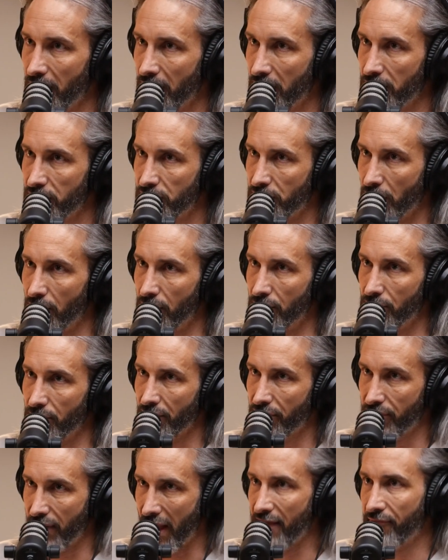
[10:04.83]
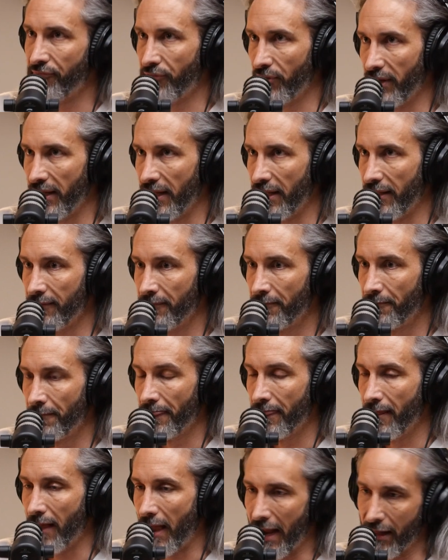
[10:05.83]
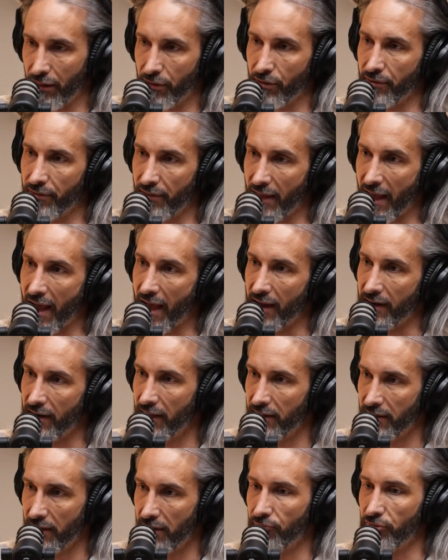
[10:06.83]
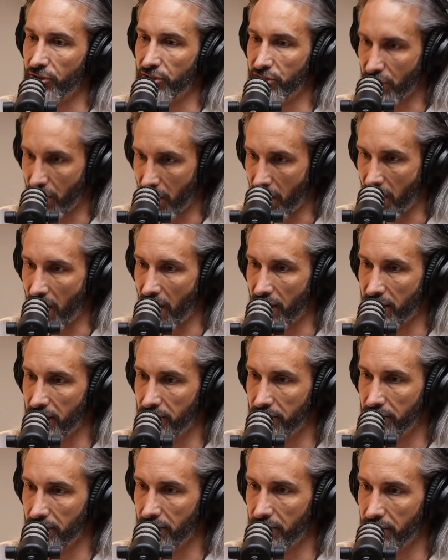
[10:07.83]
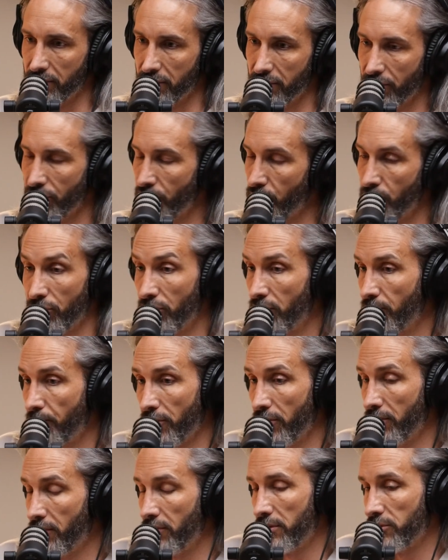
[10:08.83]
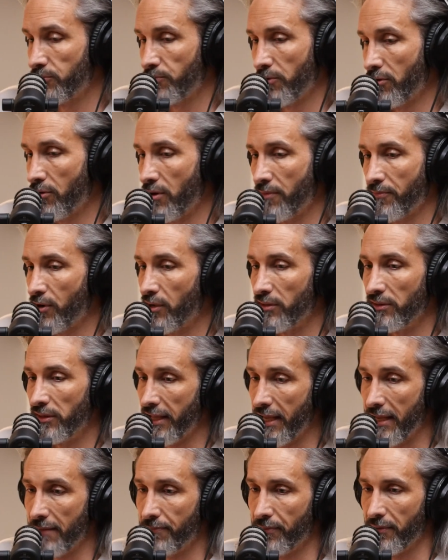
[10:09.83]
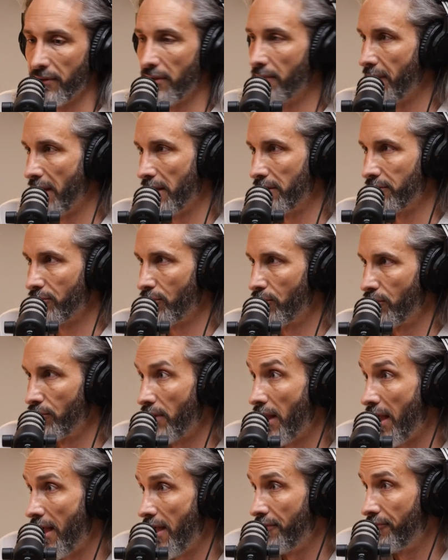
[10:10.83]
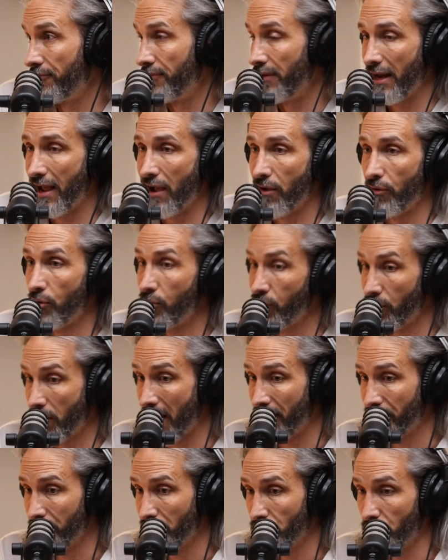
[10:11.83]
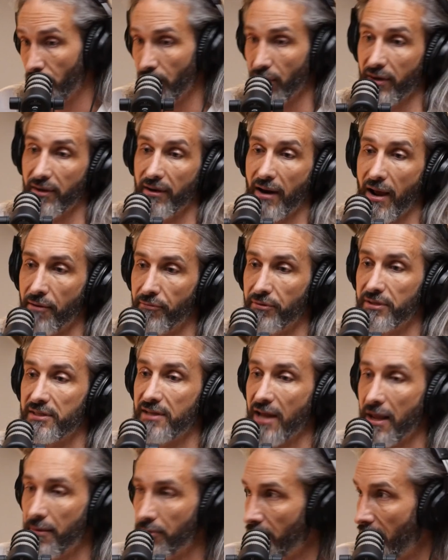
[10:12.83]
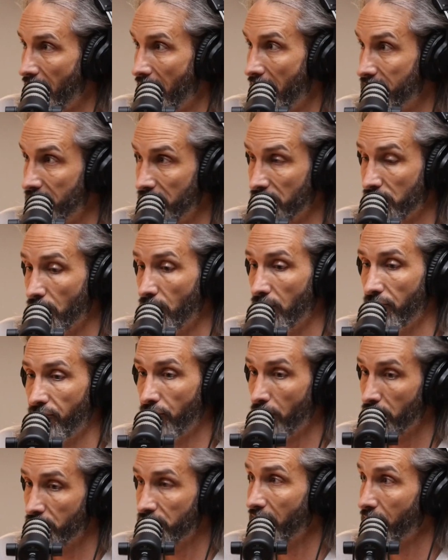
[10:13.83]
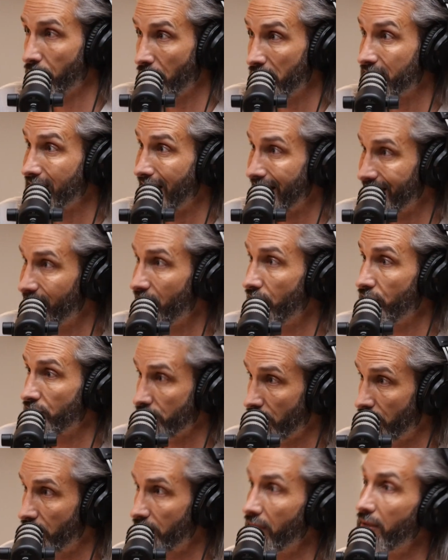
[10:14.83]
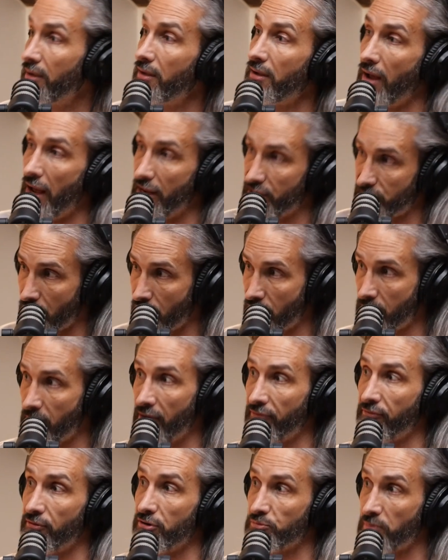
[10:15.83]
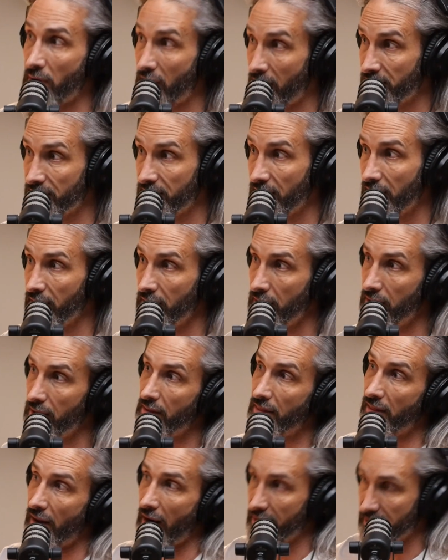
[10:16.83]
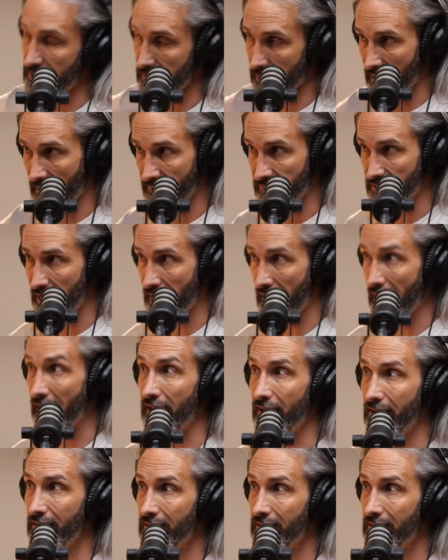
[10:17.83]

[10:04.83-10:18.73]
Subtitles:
So thankfully, I learned that and then was taught through this program called LEAP about whole life and how whole life could work and how it would stabilize. And so fortunately, when I was 19 years old, I started my first policy that I still have today.